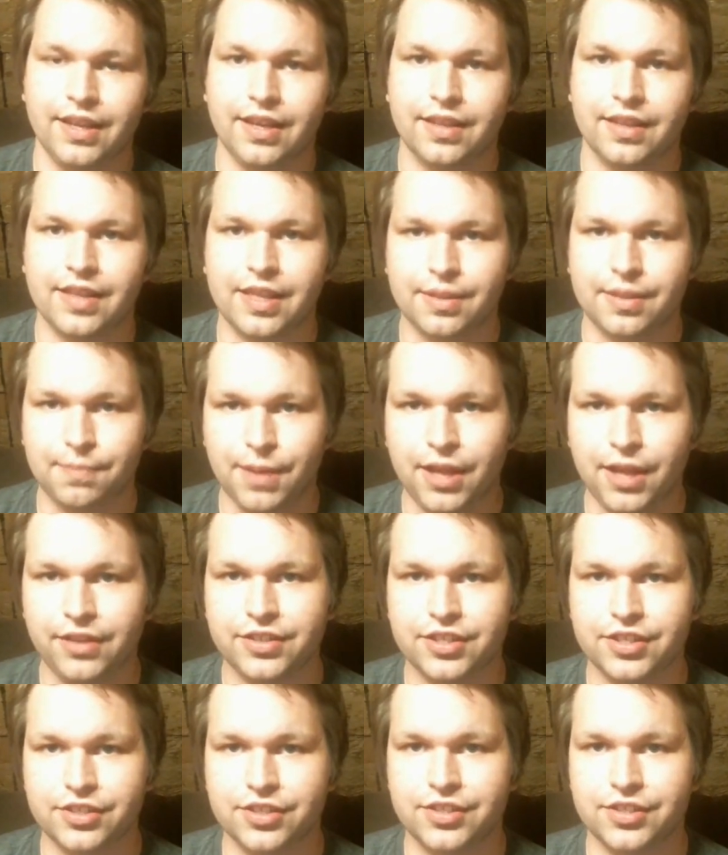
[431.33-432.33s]
That the
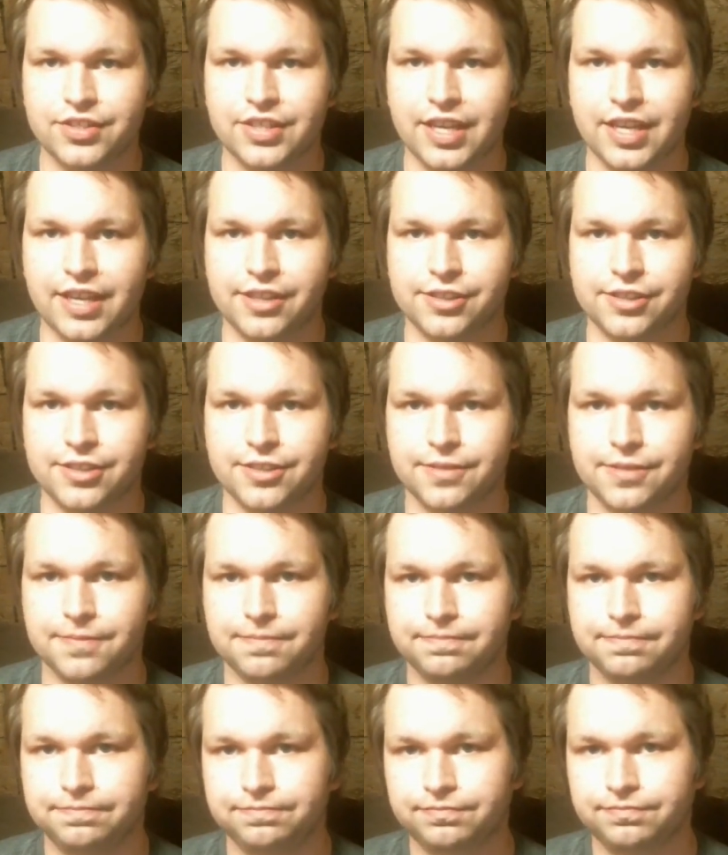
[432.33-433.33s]
politician says,
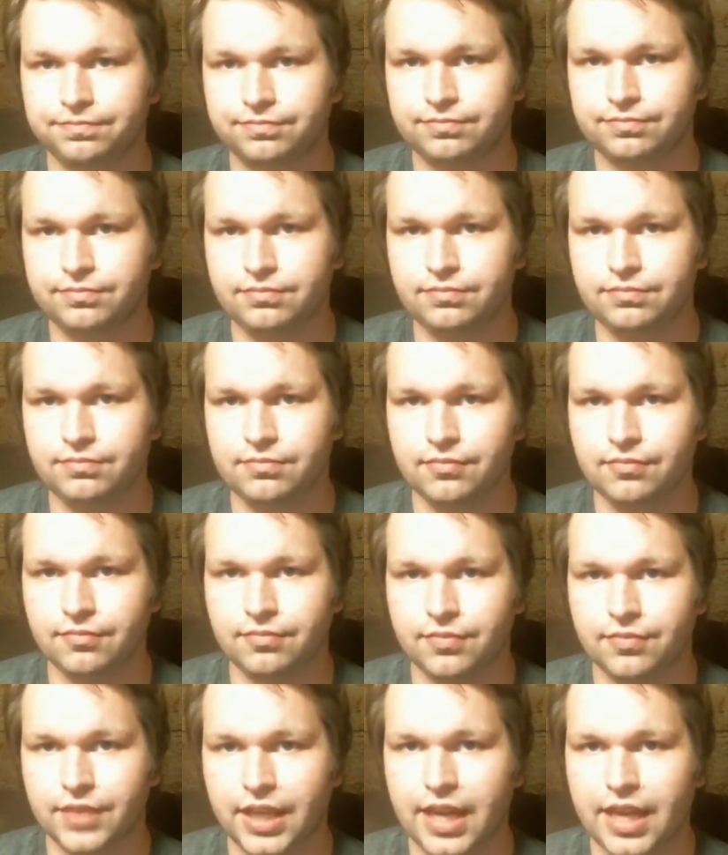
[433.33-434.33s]

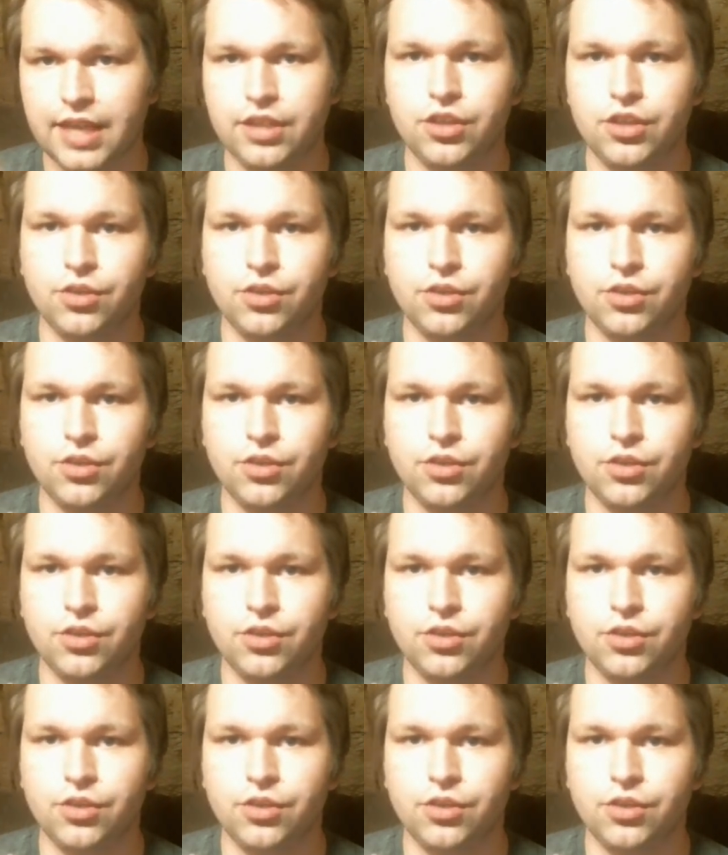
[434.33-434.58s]
hey,